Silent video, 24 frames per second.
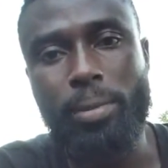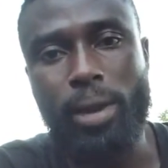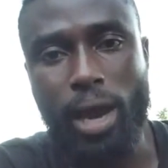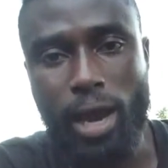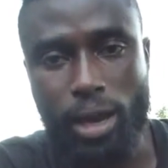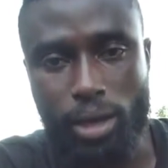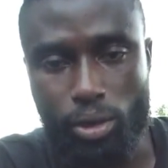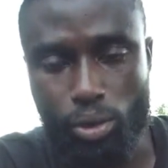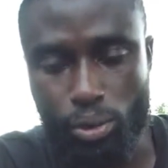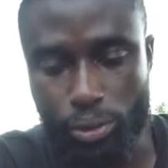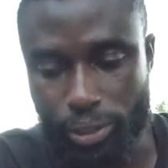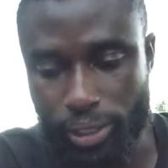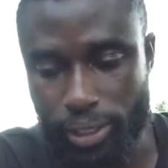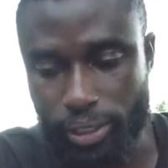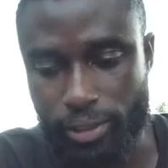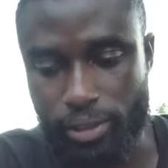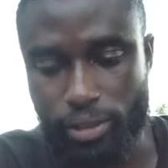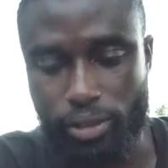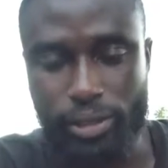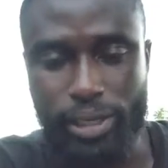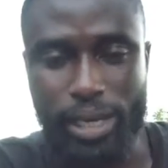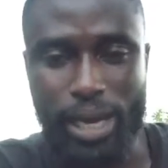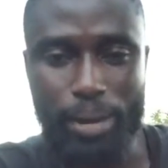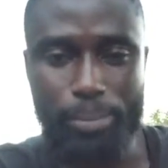um, You
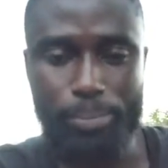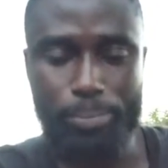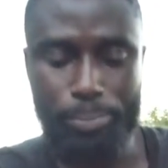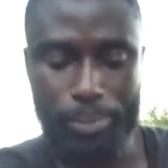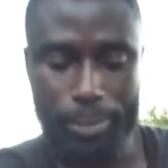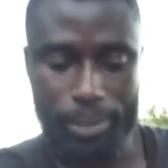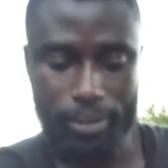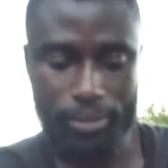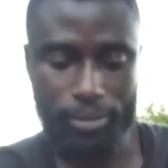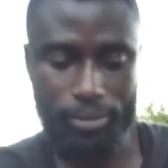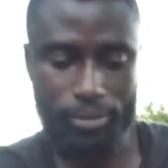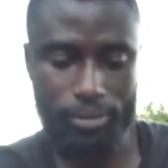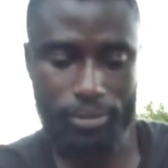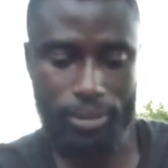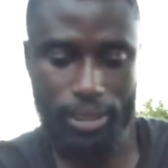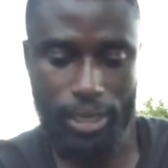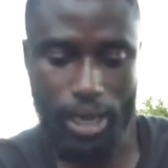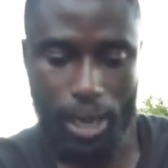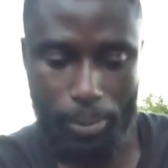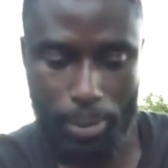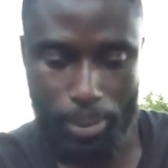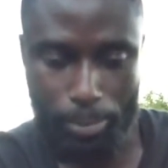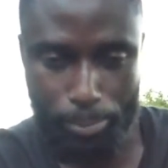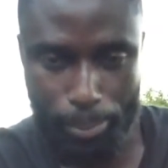know, they are big, they
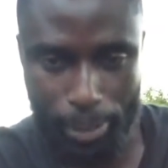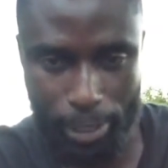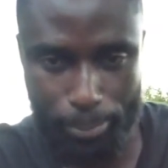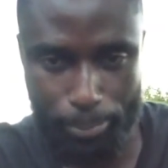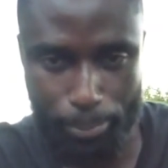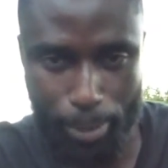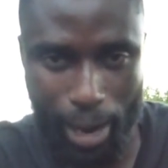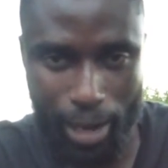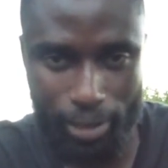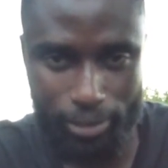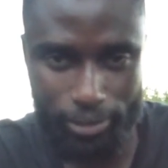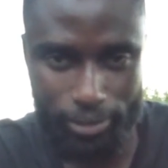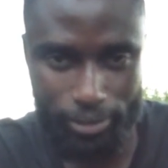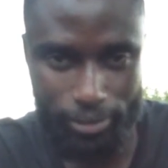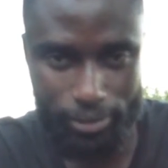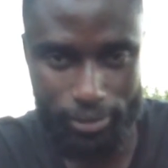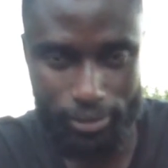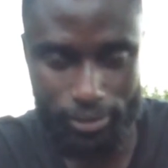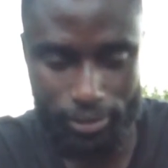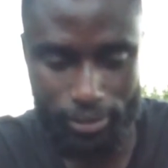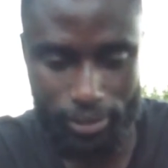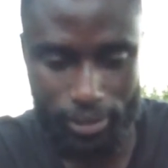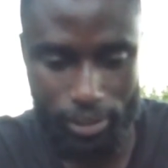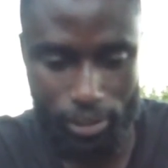come in big
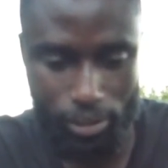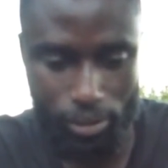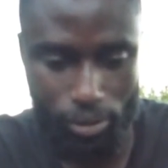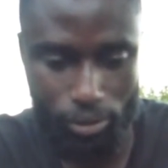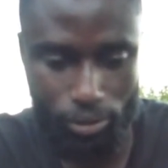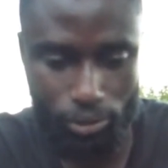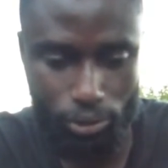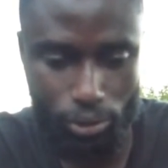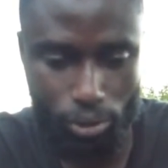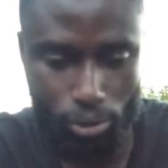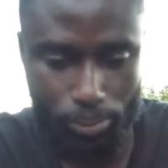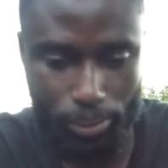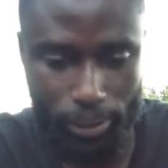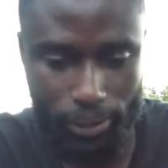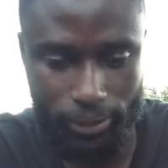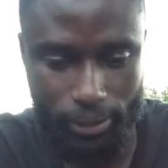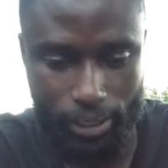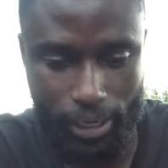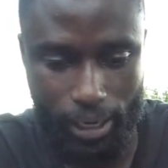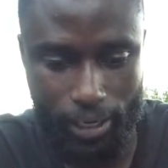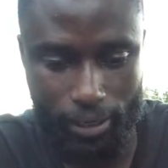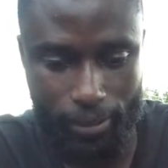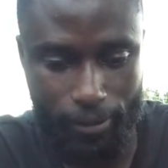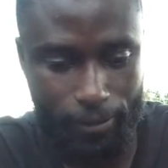boxes, you know, so
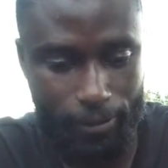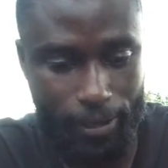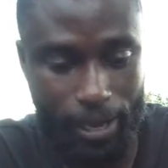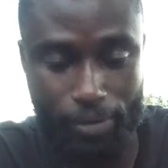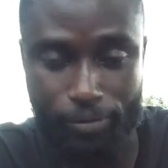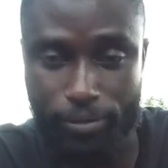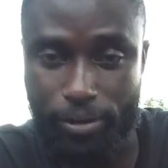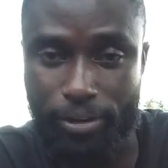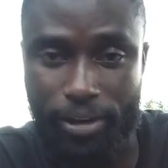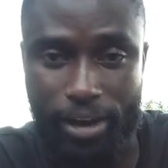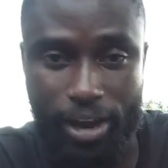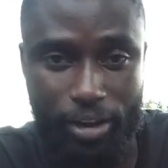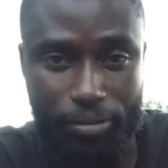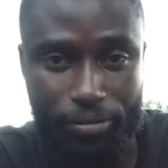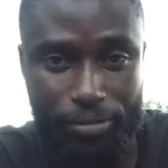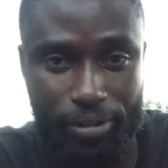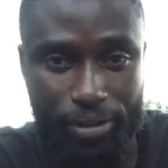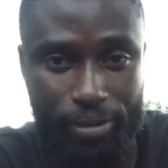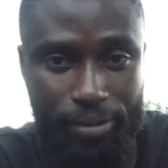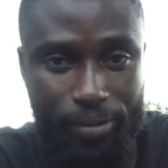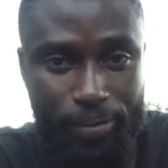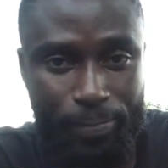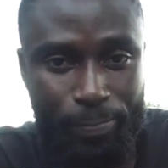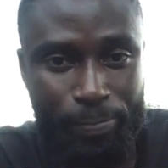basically they are very heavy.
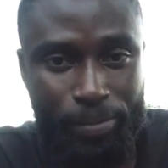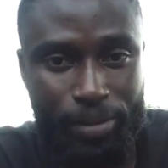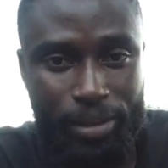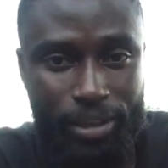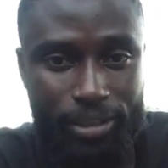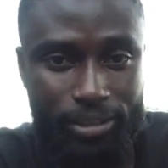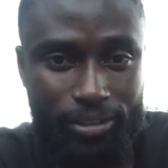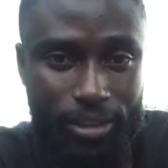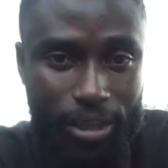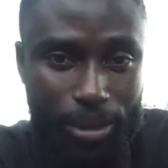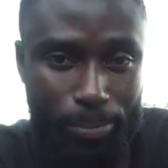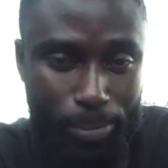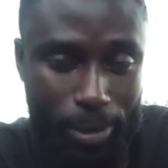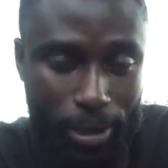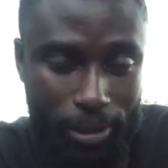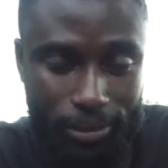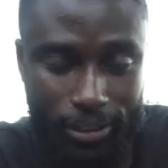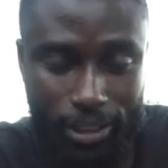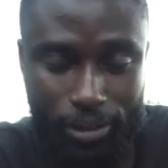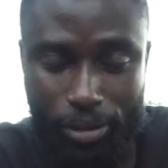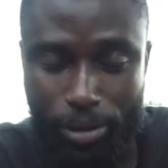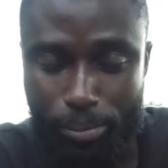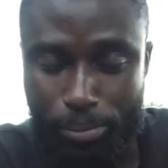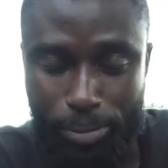It's not a box
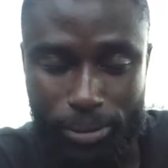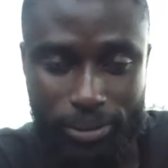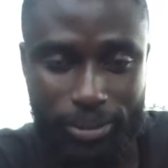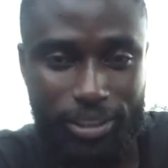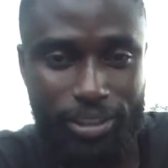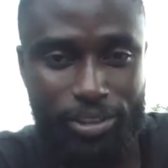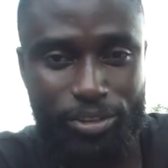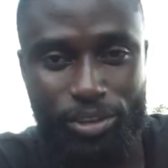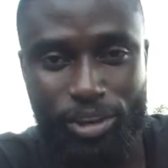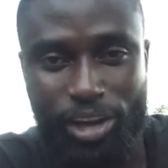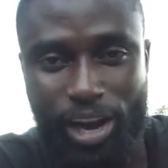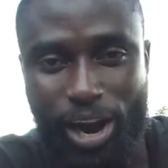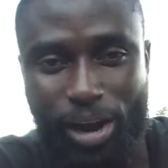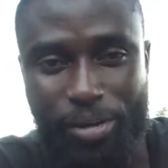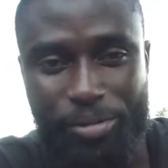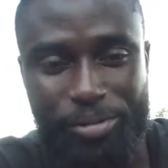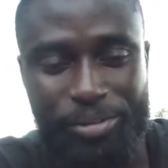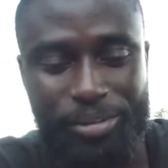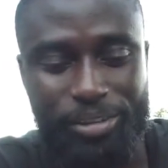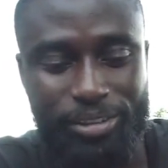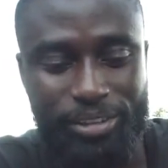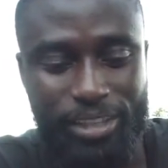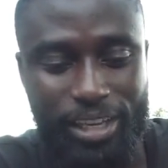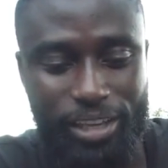that one person could carry,
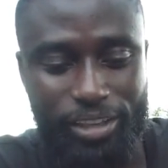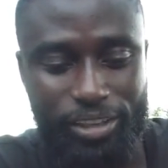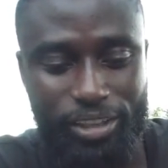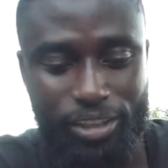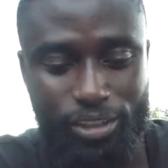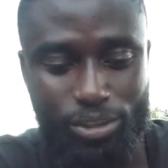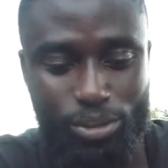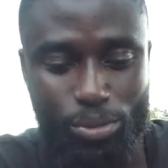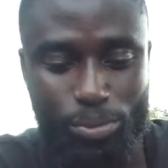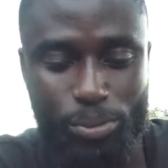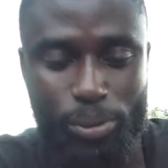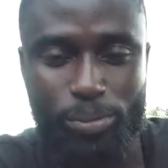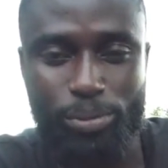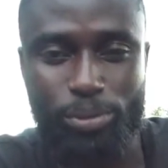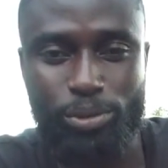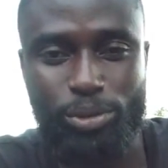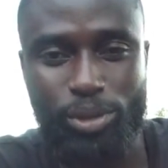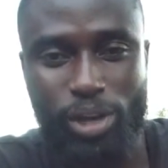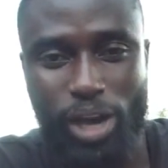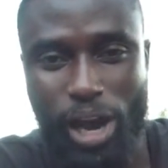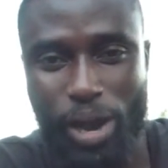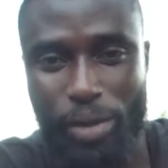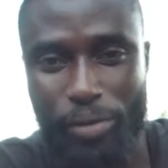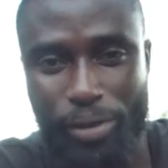you know, it's like you need two people
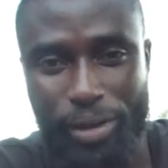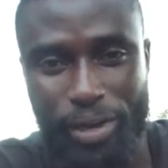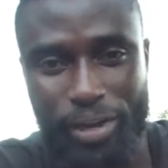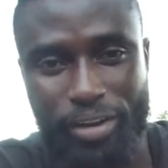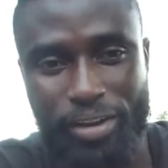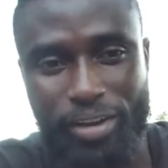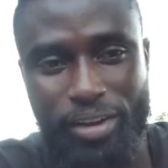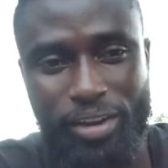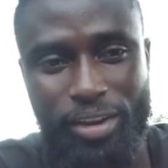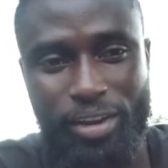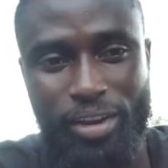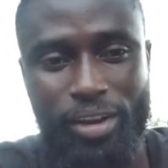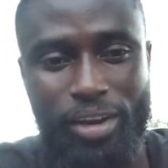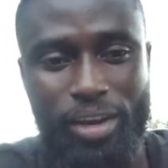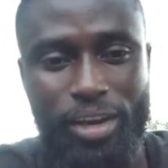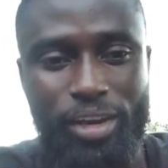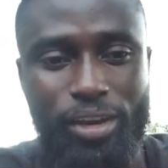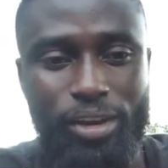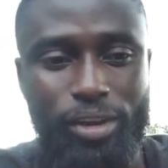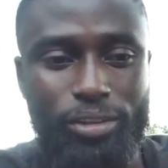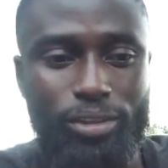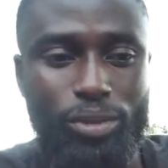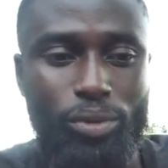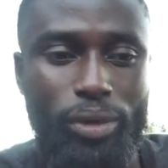to carry it.
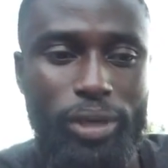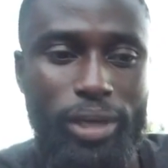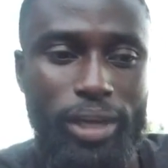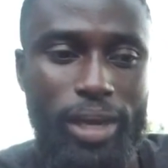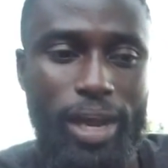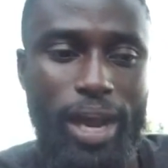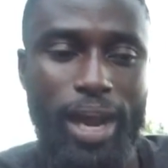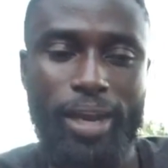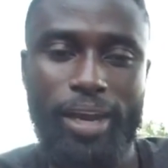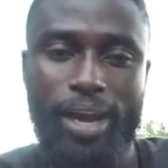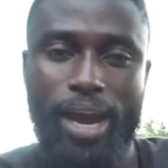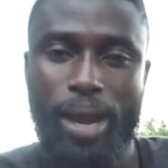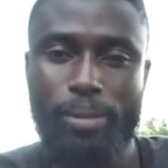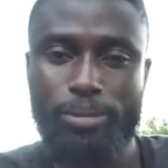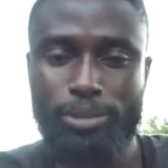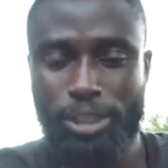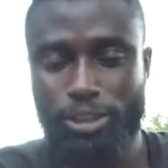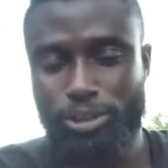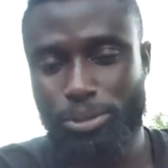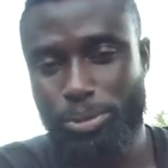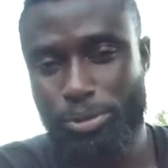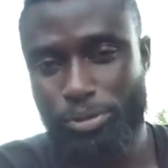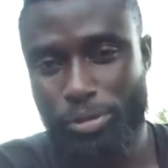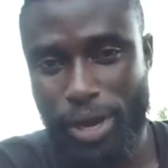You know, so when the guy comes, you
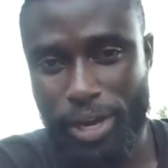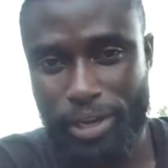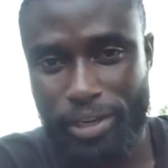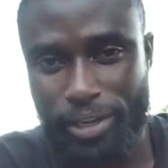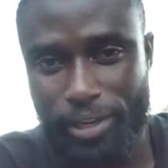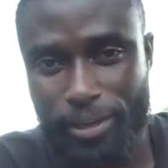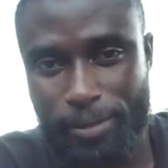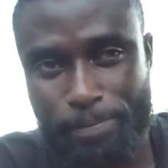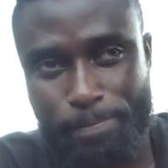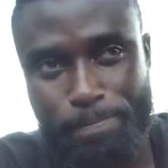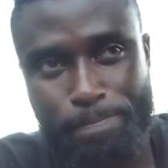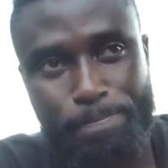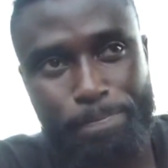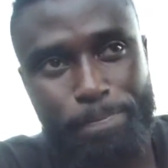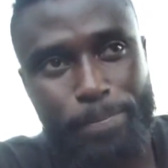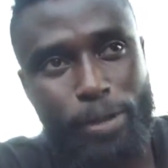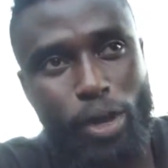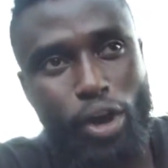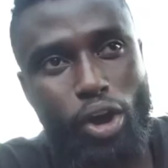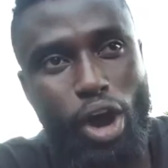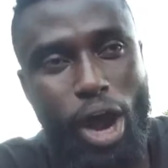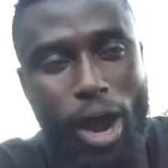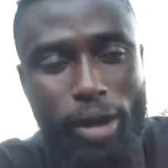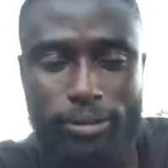have to be ready
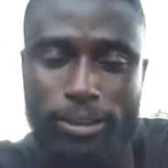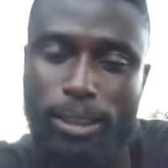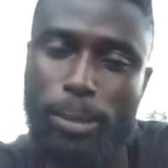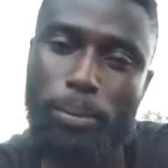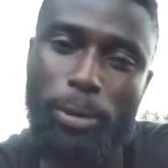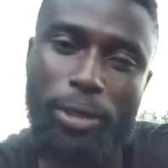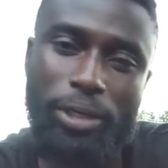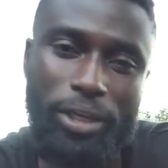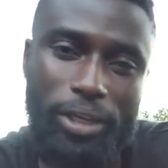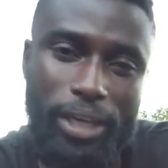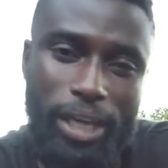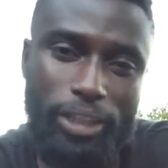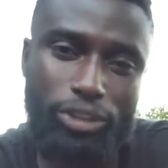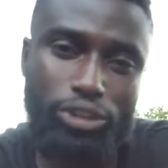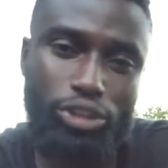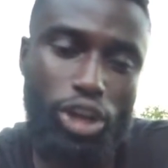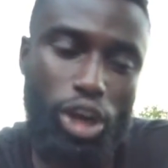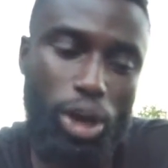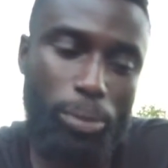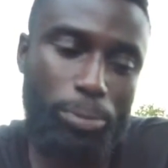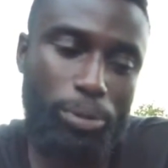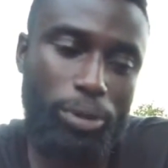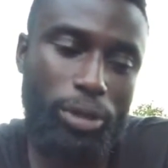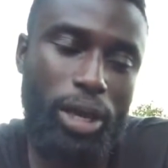or have somebody there to
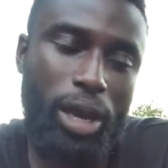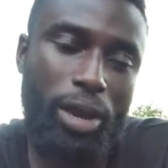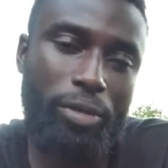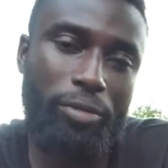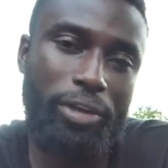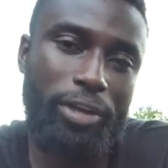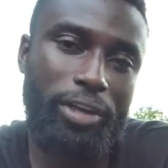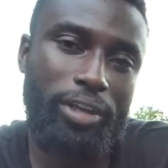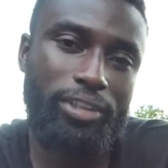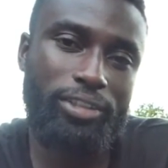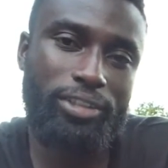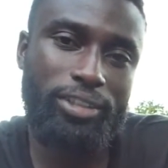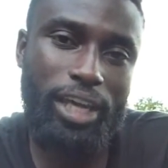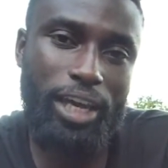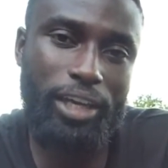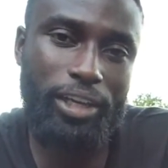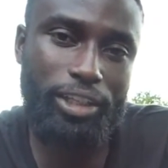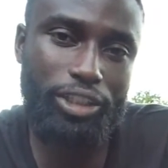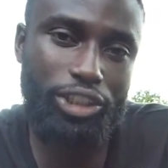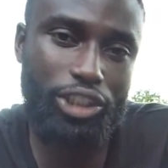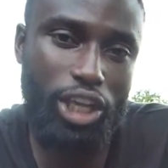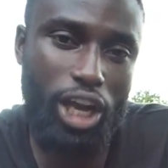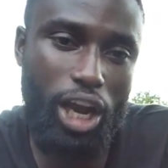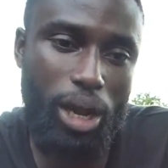help you carry it inside
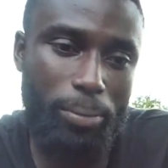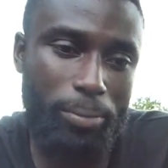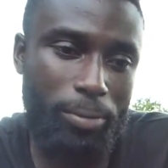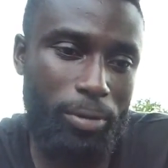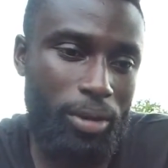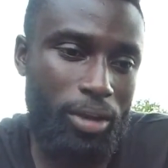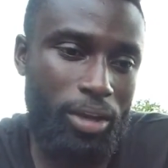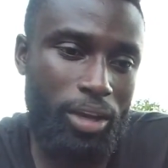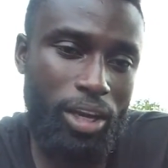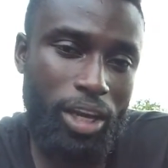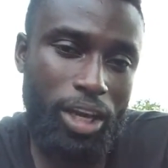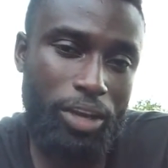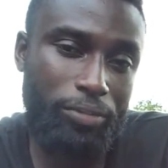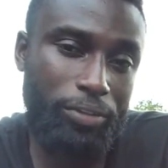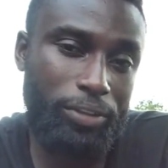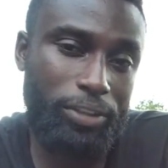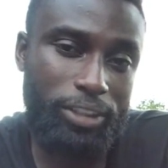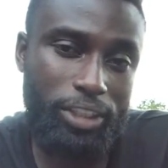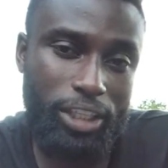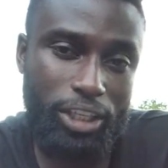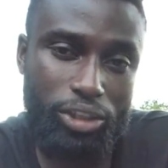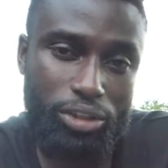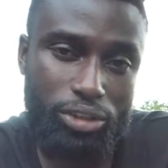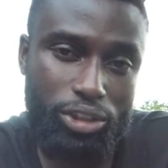the shop. If
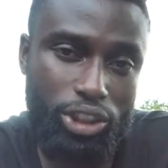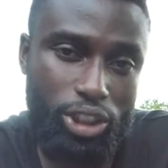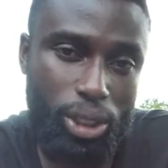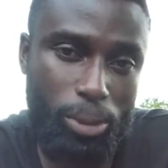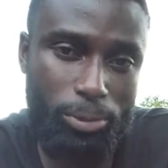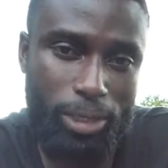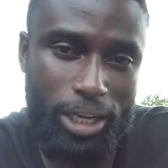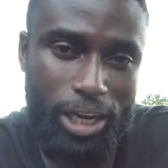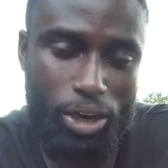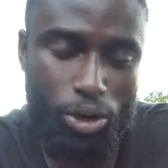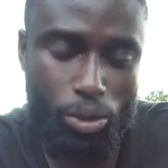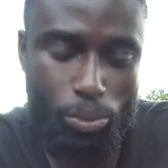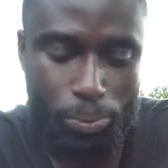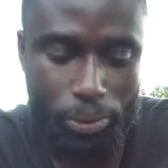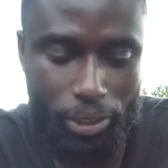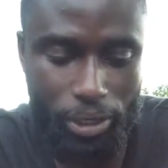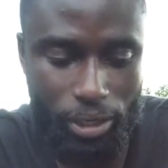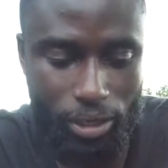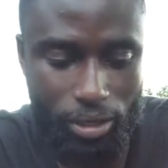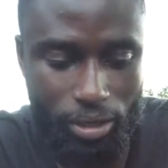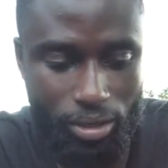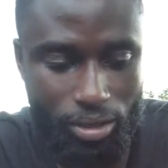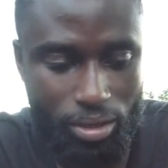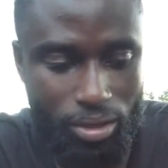it's a new shop they're
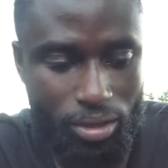opening,